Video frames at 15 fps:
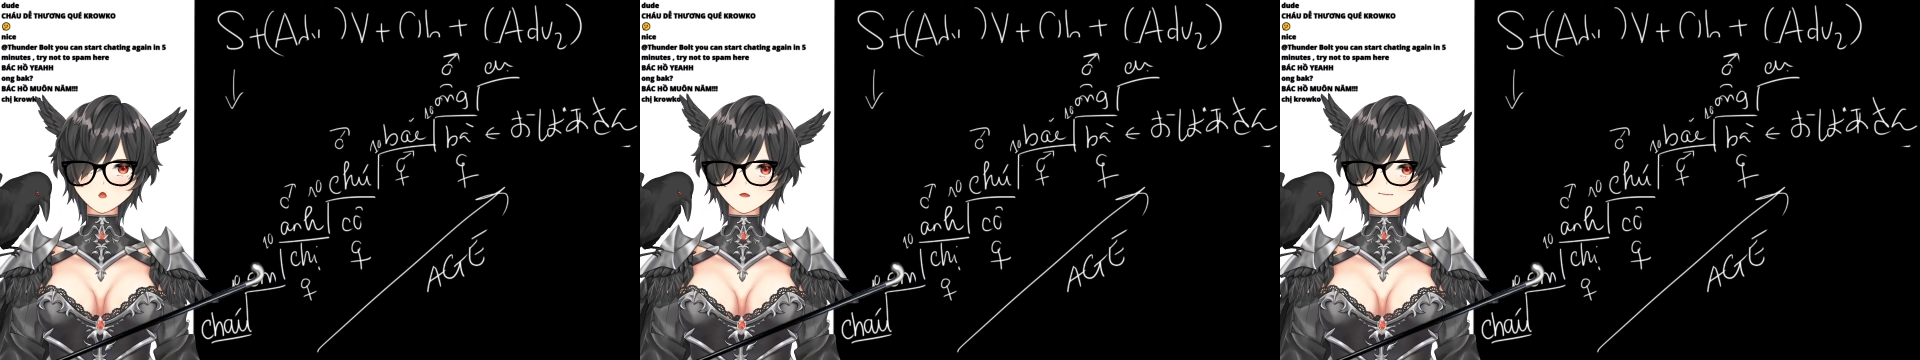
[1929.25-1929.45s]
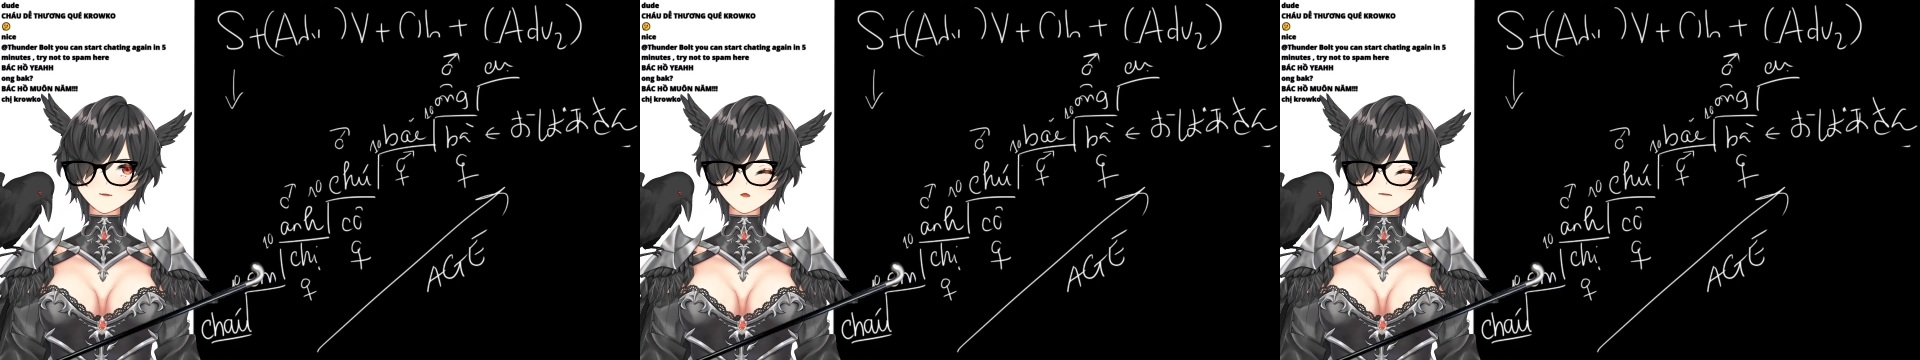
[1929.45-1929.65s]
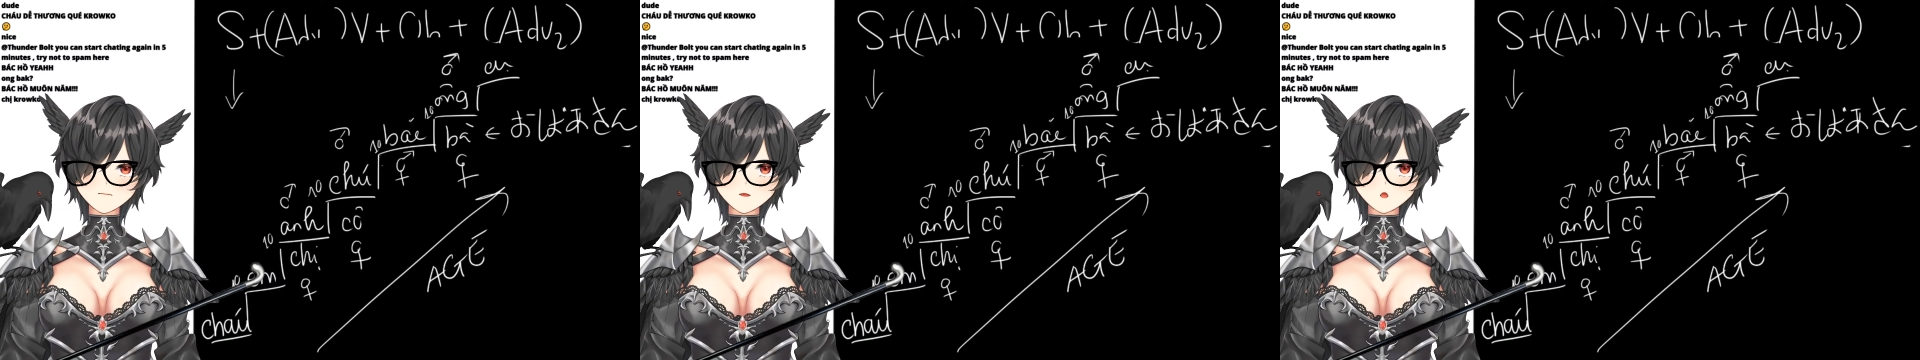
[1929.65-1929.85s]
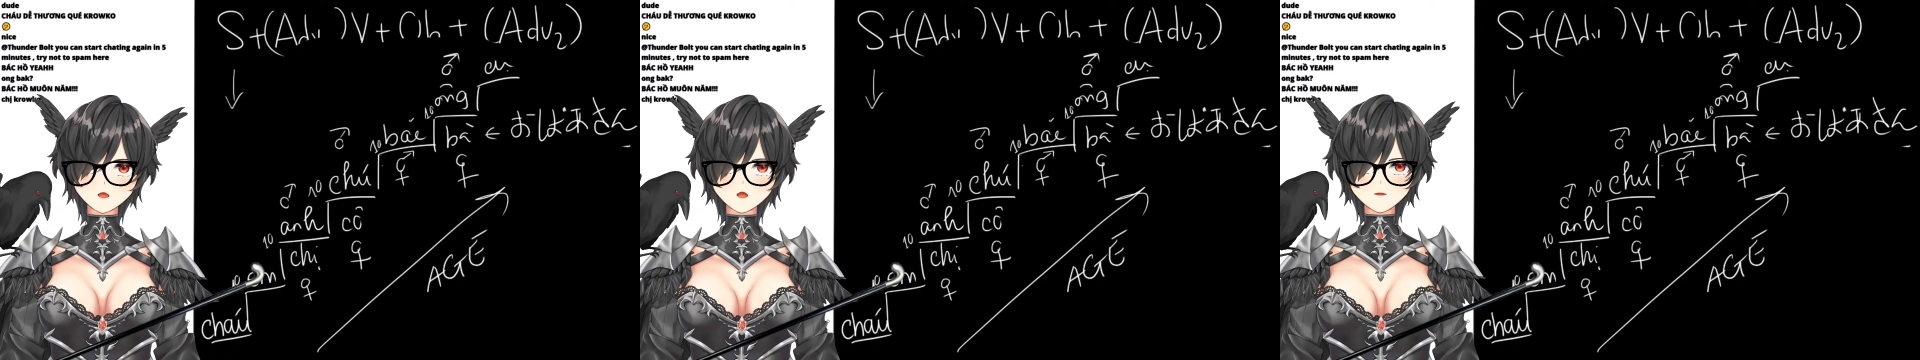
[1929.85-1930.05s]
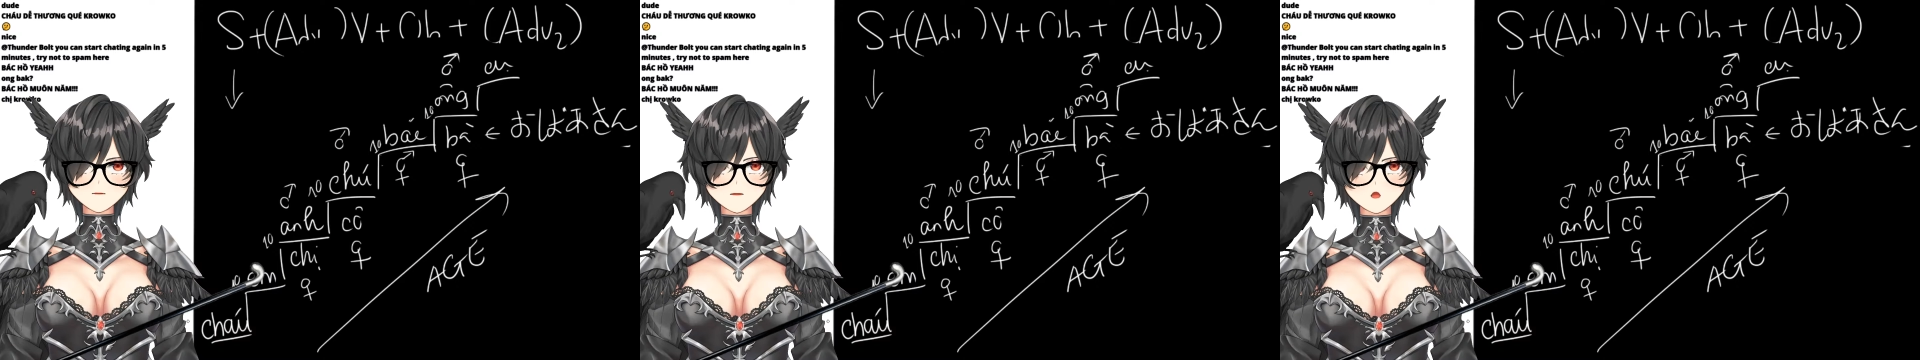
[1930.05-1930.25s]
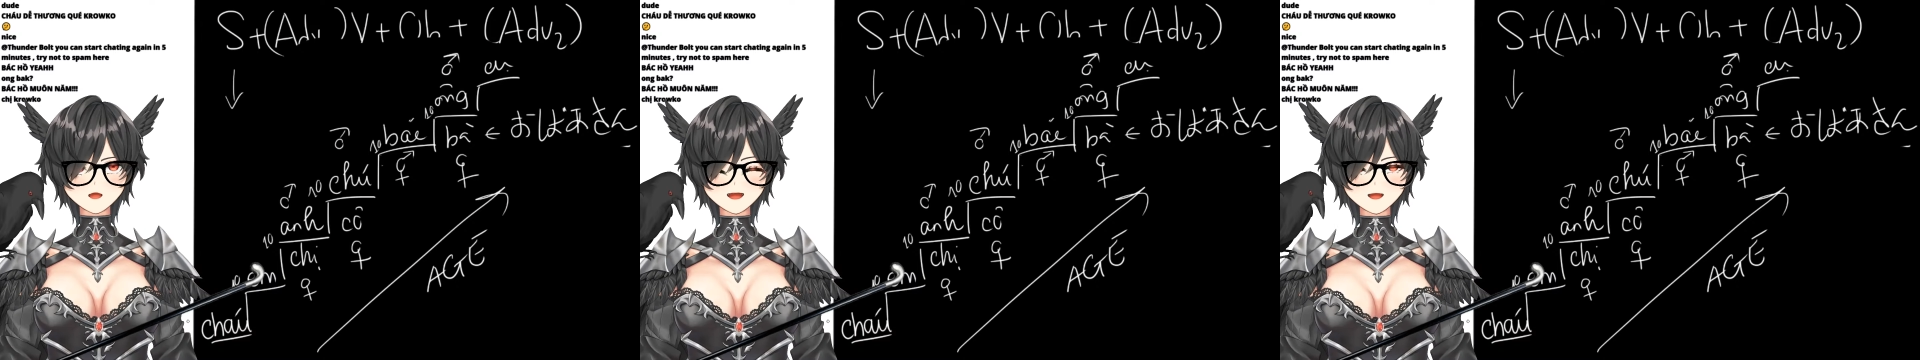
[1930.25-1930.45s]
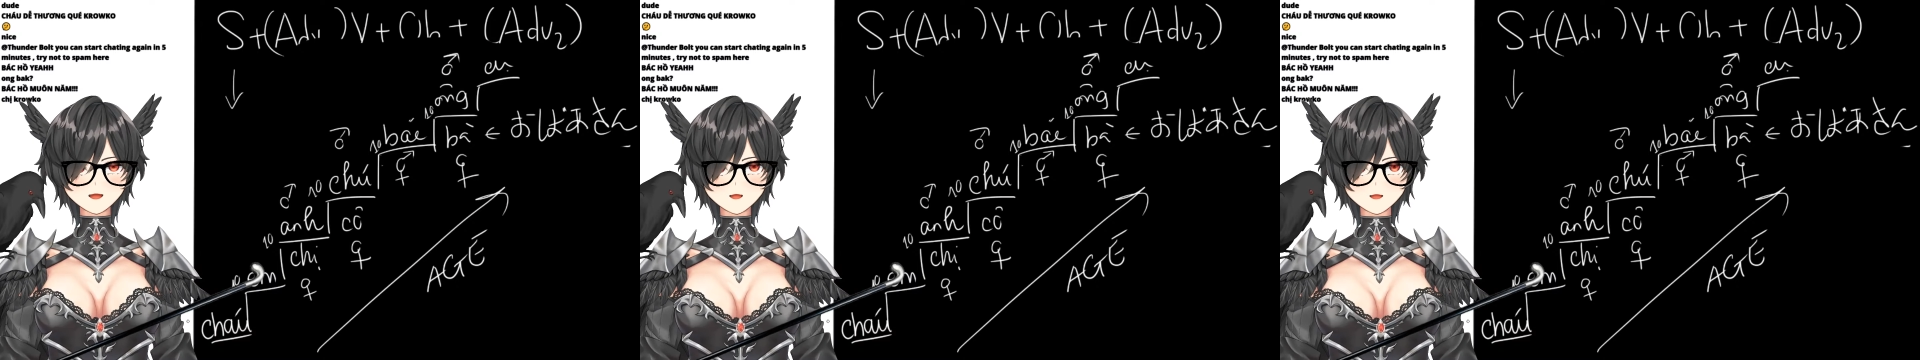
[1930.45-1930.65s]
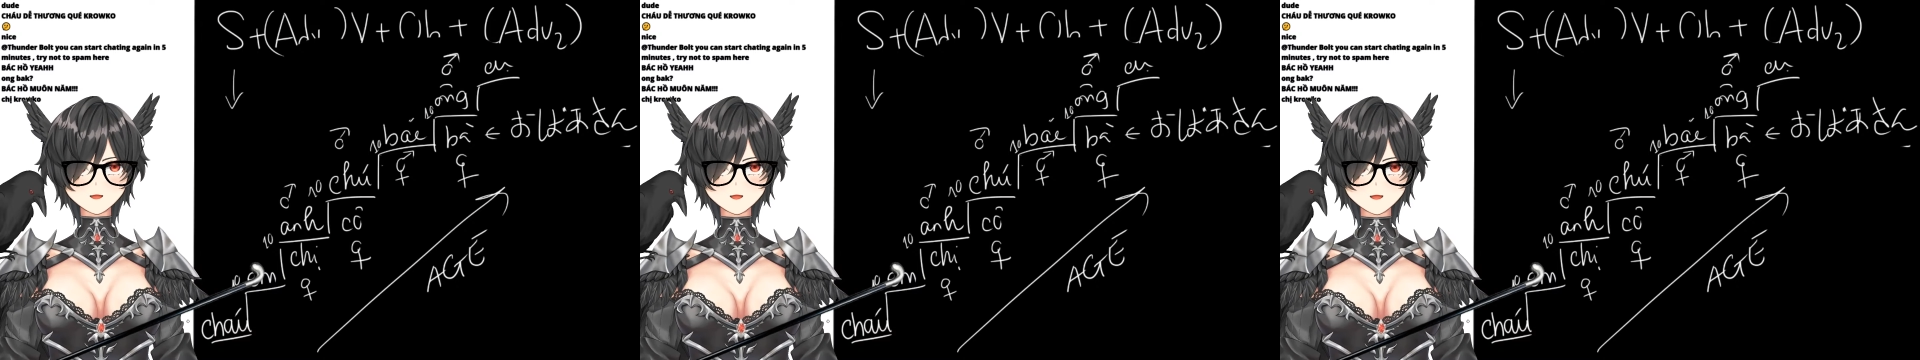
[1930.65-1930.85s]
not really, because that's really
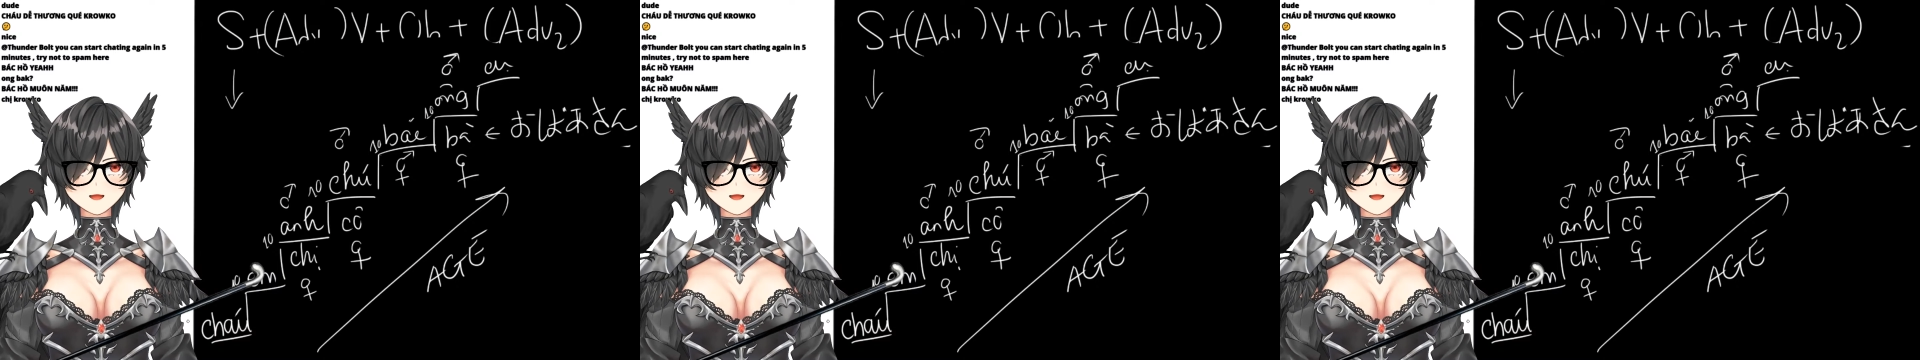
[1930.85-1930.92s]
like